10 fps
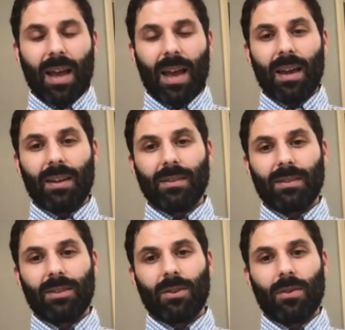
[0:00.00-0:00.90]
And
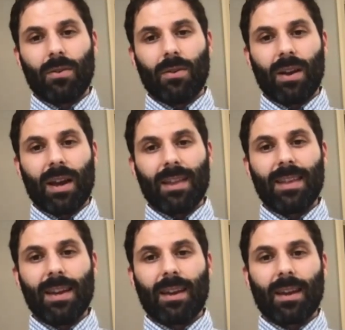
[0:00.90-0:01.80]
so I
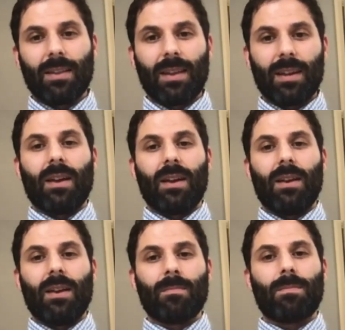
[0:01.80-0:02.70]
think that
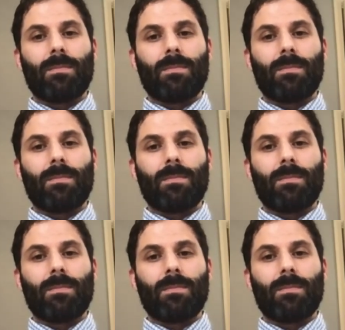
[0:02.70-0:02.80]
in